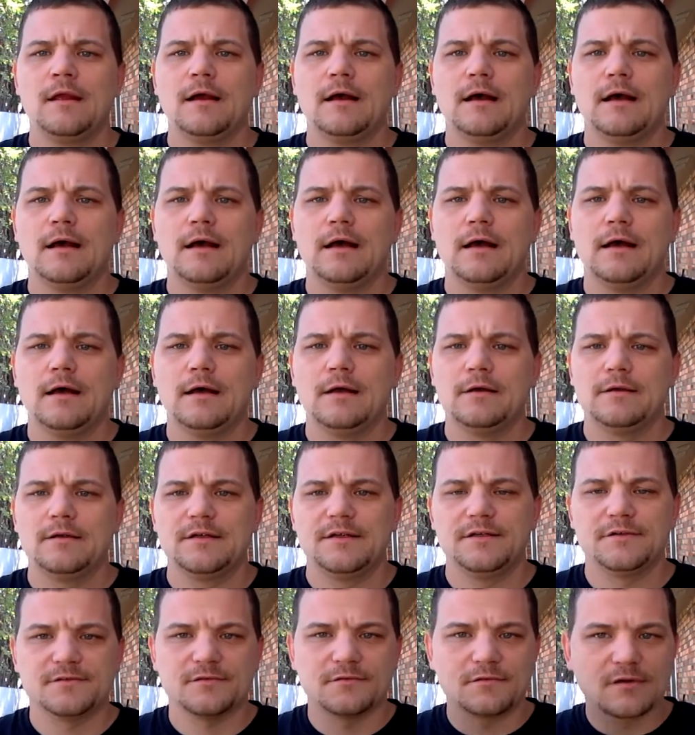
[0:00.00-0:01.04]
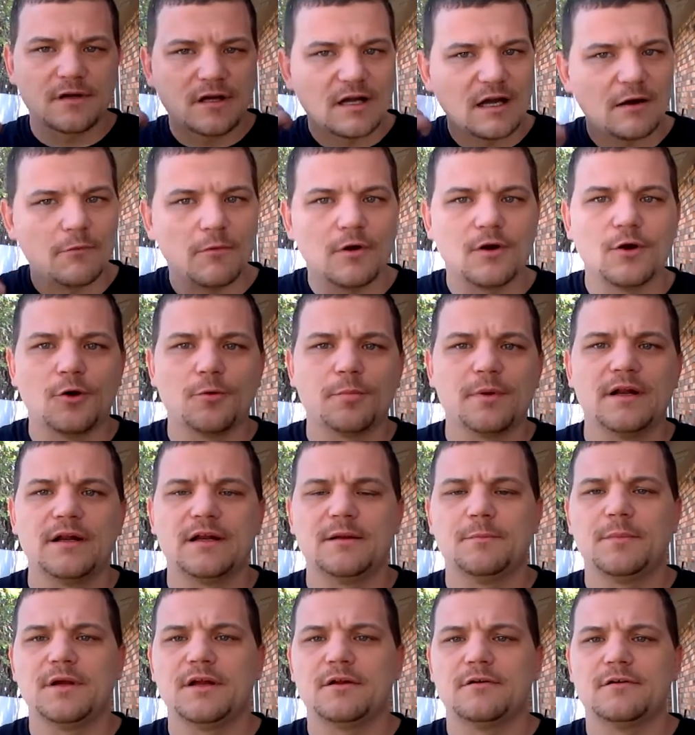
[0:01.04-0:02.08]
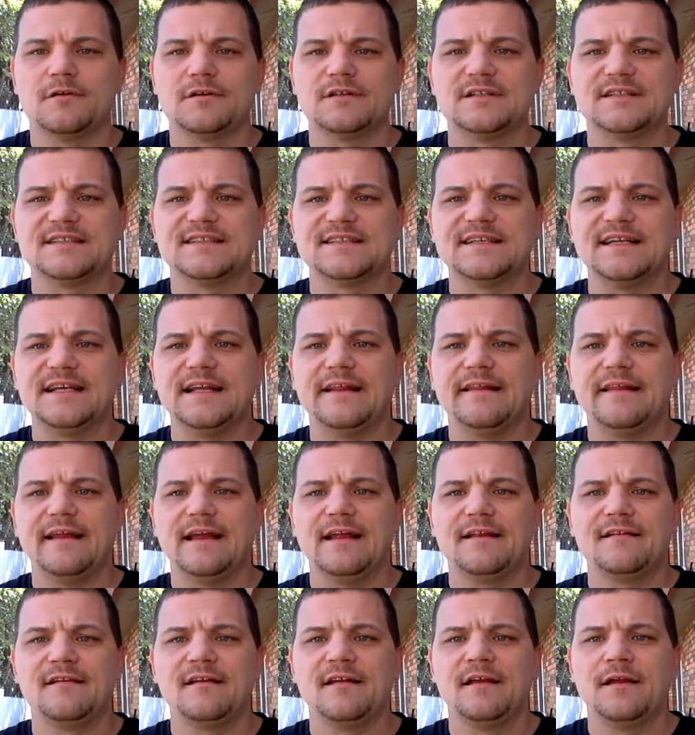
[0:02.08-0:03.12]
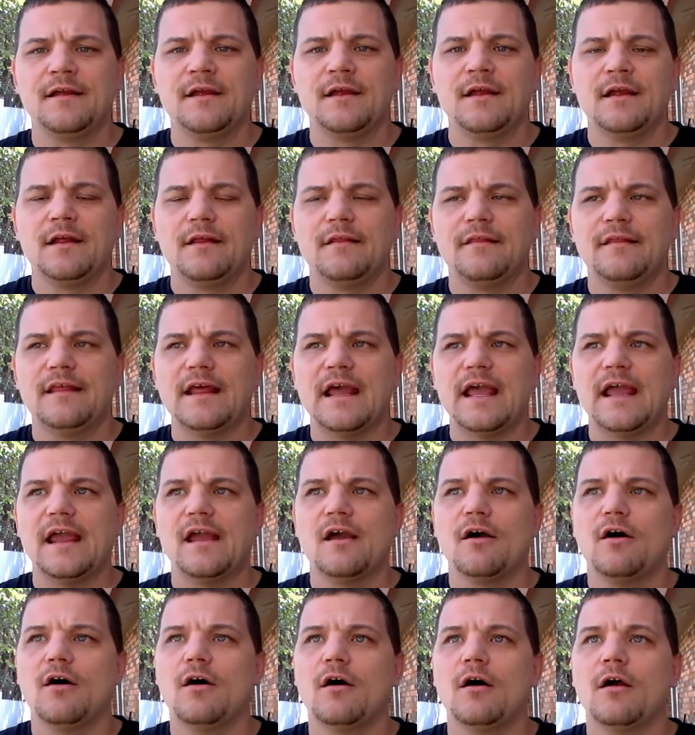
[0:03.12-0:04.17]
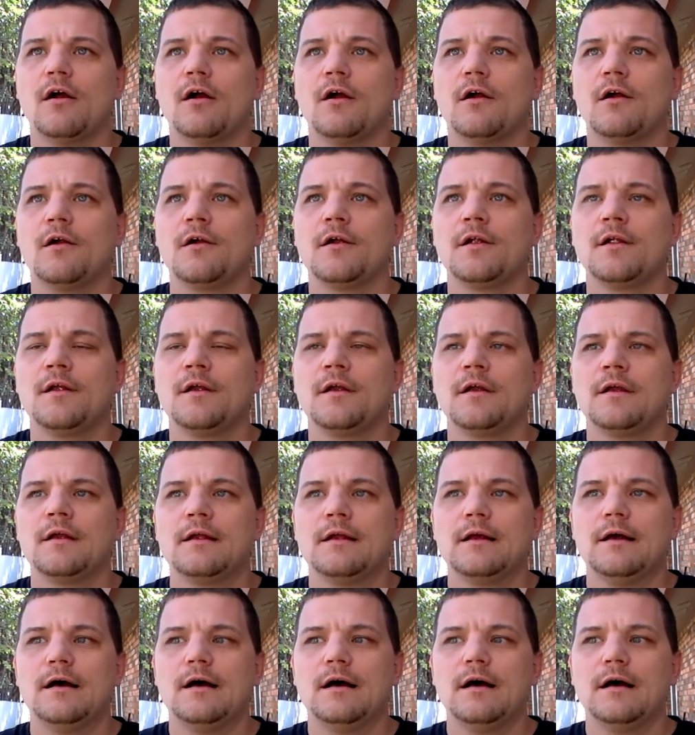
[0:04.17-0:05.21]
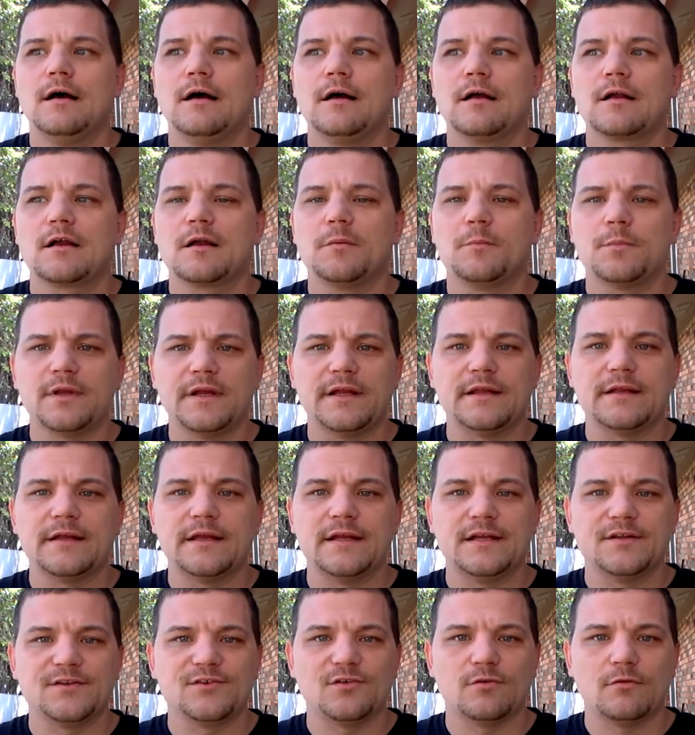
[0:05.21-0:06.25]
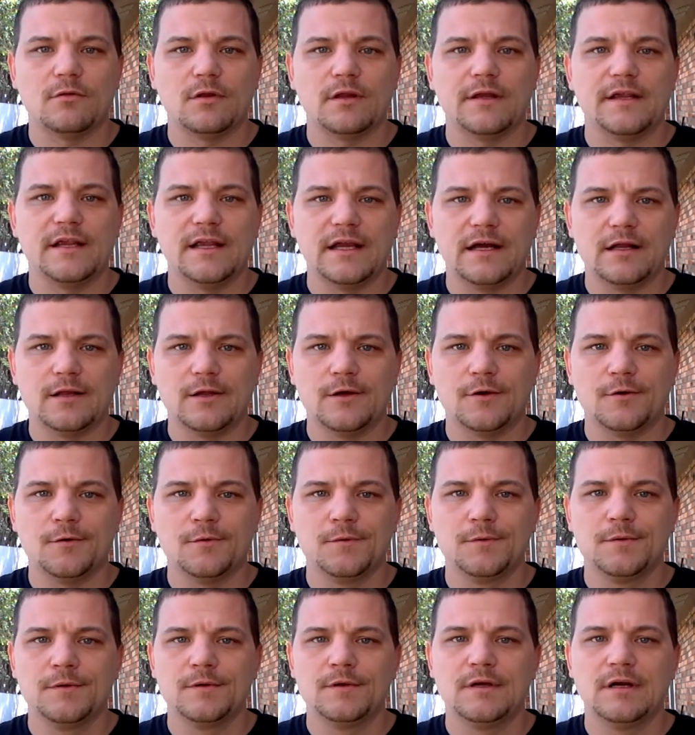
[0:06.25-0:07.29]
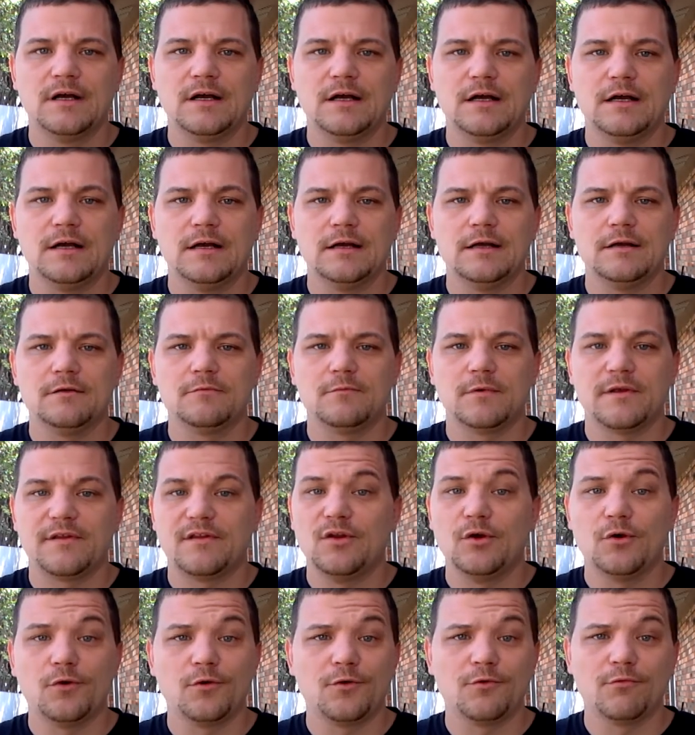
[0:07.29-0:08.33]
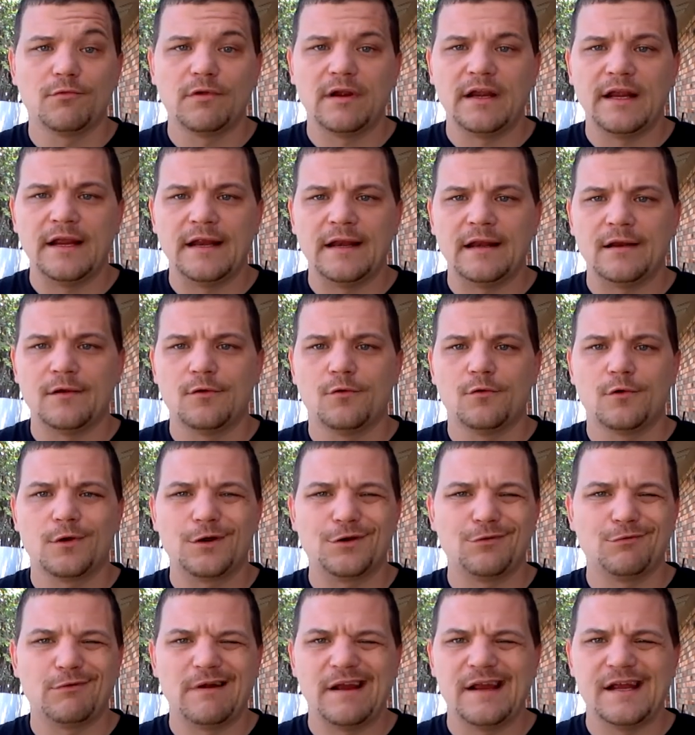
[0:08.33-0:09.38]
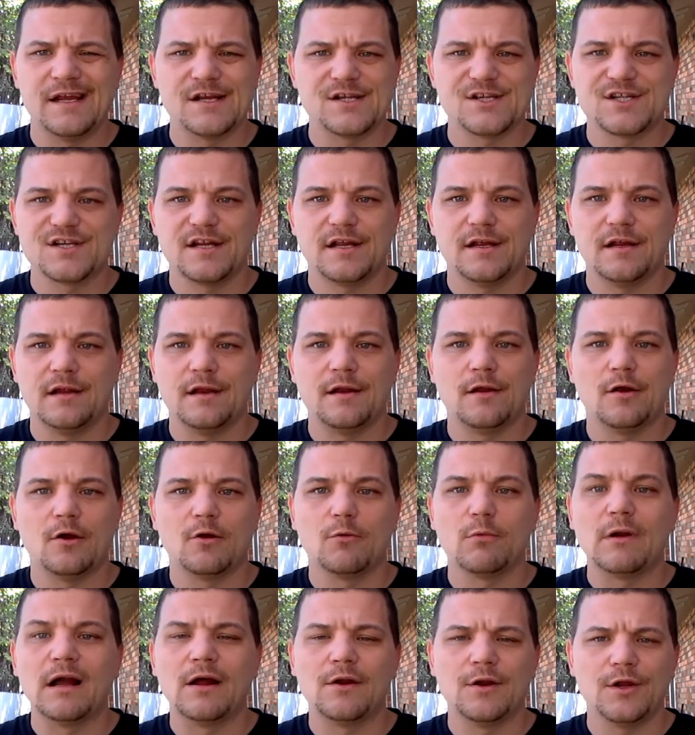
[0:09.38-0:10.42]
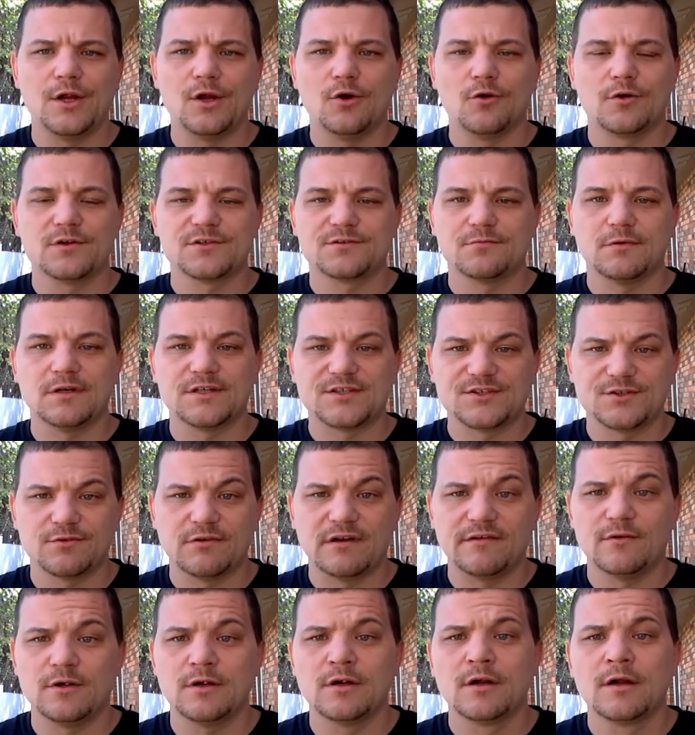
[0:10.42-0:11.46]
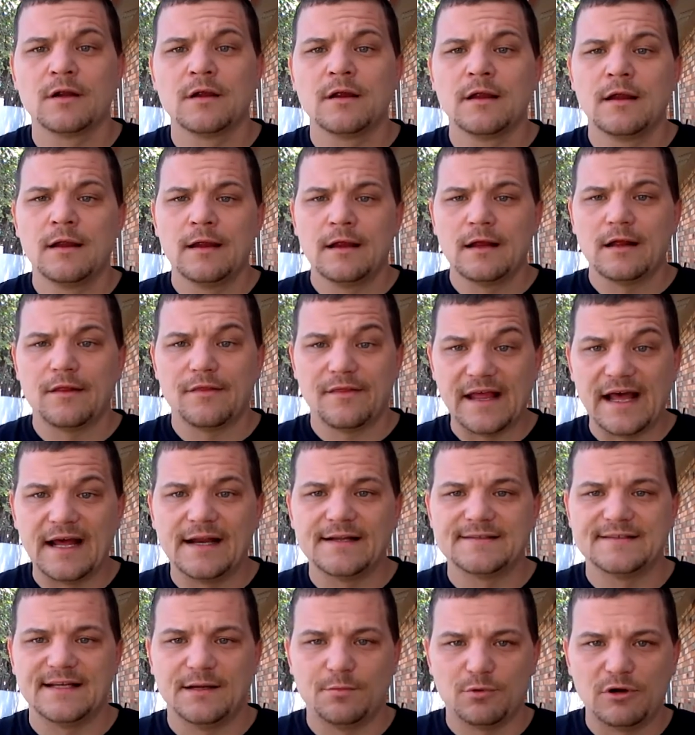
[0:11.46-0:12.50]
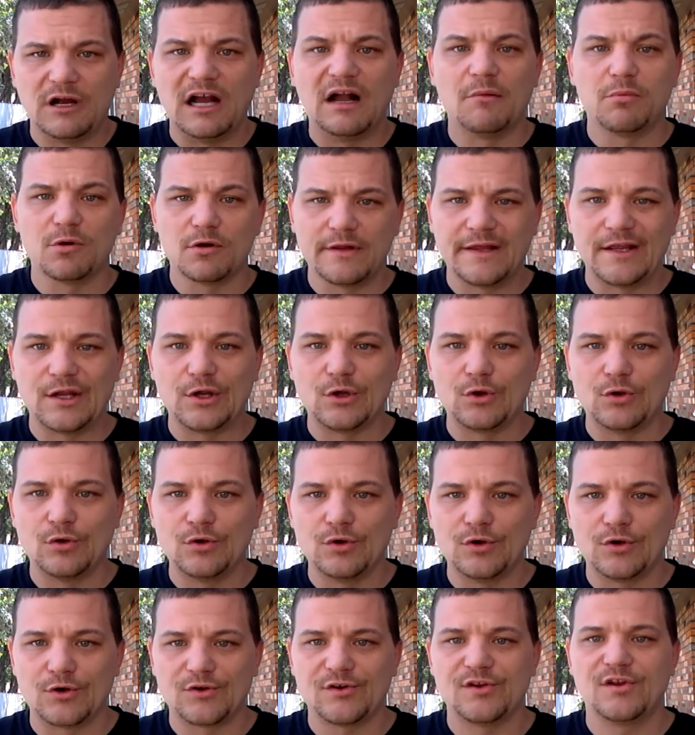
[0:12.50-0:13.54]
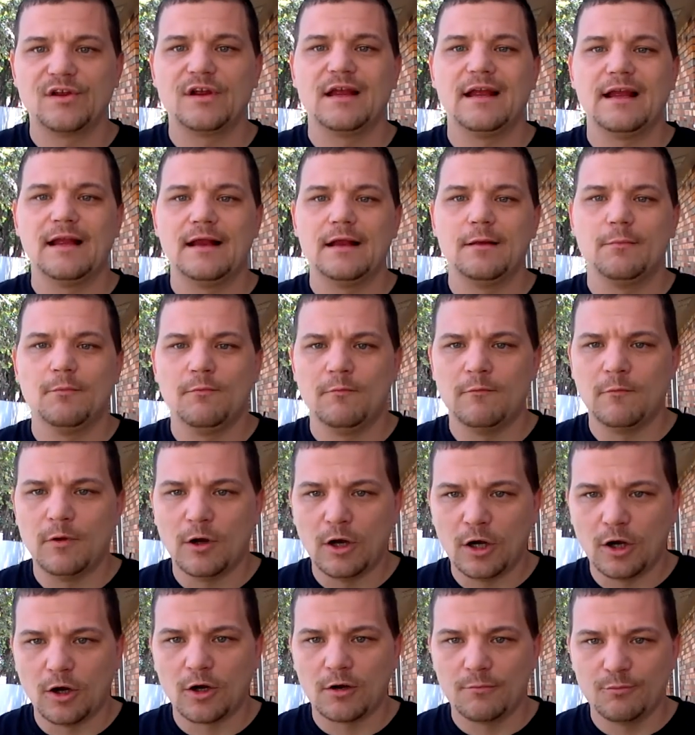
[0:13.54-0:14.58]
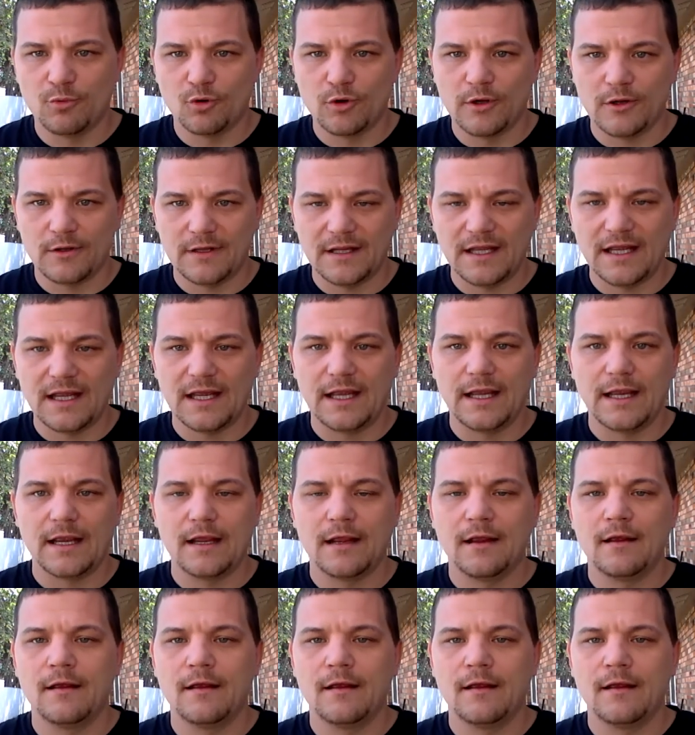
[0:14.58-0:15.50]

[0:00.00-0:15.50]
uh, you'll cut one open in the middle and see that they are uh, completely and totally yellow uh, with no green or grayish tint around the yolks whatsoever. That is a properly cooked hard-boiled egg.